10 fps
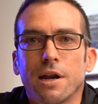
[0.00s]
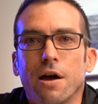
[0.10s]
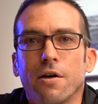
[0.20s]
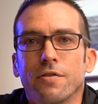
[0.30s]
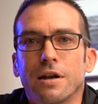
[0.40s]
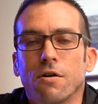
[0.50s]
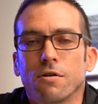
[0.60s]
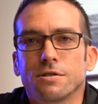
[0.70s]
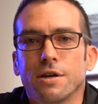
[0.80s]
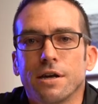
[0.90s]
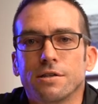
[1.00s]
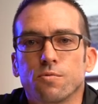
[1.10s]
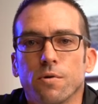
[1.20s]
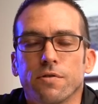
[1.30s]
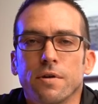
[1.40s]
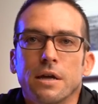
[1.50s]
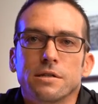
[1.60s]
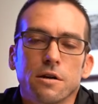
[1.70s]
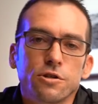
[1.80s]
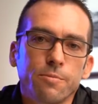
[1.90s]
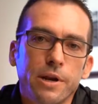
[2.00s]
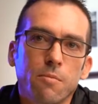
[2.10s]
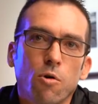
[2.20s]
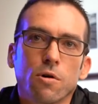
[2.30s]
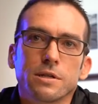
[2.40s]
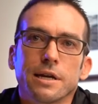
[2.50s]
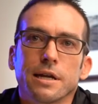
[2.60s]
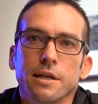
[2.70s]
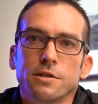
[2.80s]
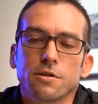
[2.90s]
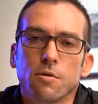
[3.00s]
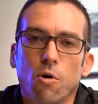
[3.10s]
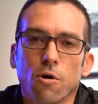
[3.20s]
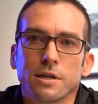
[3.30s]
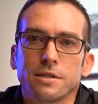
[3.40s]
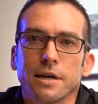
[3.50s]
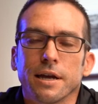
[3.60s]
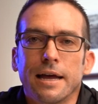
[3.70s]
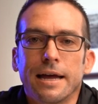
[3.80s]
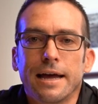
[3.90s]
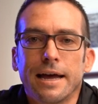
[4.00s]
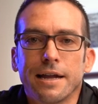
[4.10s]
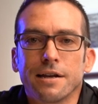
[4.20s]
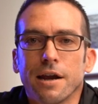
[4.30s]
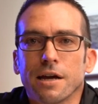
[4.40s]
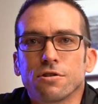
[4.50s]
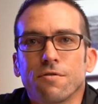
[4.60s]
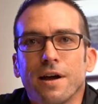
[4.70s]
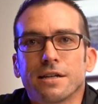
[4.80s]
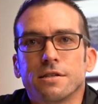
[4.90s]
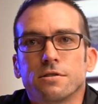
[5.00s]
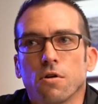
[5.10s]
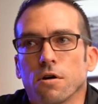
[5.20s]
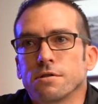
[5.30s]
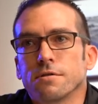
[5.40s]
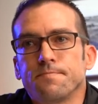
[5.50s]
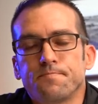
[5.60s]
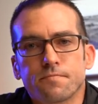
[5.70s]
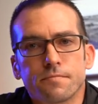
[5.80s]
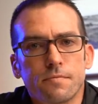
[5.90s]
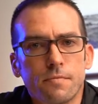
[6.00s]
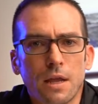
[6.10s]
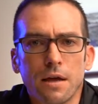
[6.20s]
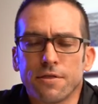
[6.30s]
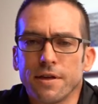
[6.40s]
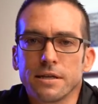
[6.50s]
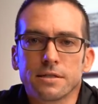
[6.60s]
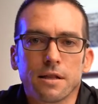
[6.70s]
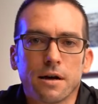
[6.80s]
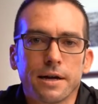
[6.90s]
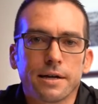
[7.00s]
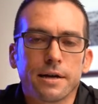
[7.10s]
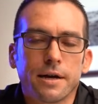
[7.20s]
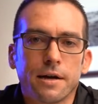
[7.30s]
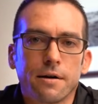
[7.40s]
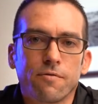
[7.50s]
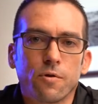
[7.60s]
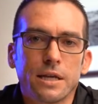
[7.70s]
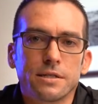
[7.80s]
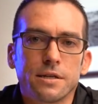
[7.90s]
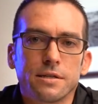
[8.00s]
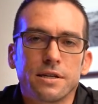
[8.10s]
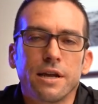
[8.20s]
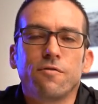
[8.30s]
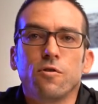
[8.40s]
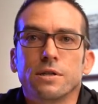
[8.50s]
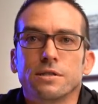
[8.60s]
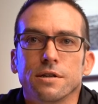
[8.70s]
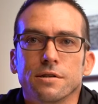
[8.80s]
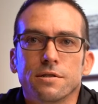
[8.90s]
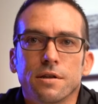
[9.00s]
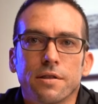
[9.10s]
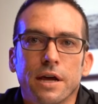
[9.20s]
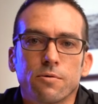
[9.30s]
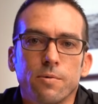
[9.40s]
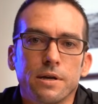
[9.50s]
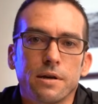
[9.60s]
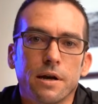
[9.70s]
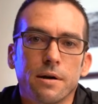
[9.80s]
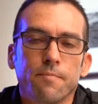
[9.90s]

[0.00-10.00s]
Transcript: now in the last years with social media marketing and digital marketing. And in actual fact, it's not. Things like, for instance, influencers that we